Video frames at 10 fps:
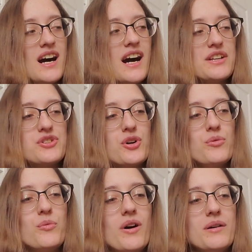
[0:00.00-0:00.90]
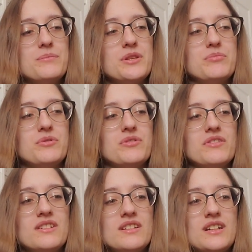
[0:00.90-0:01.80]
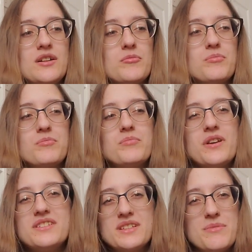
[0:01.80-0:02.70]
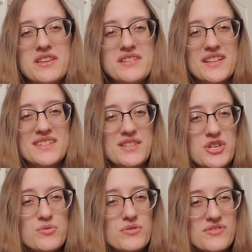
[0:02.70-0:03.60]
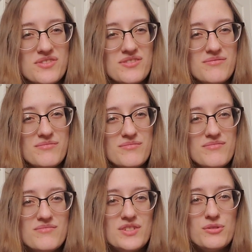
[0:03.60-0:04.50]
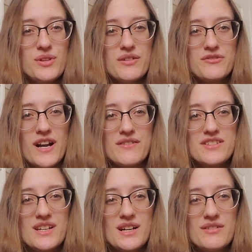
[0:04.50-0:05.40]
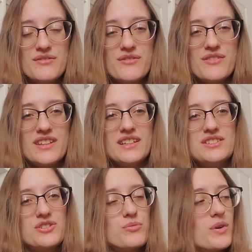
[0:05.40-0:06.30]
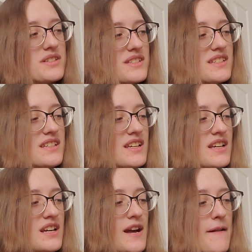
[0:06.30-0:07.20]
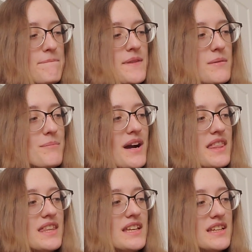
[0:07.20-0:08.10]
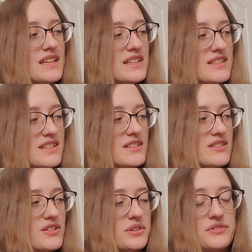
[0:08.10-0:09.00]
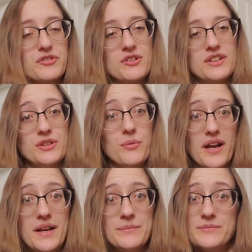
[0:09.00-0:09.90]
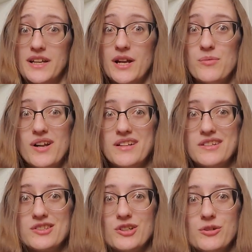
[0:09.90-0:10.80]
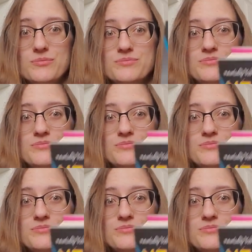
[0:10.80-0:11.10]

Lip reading: I don't want people basically making like sequels to Lovecraft stuff. It just wasn't my thing. It didn't deliver in the way that I wanted it to.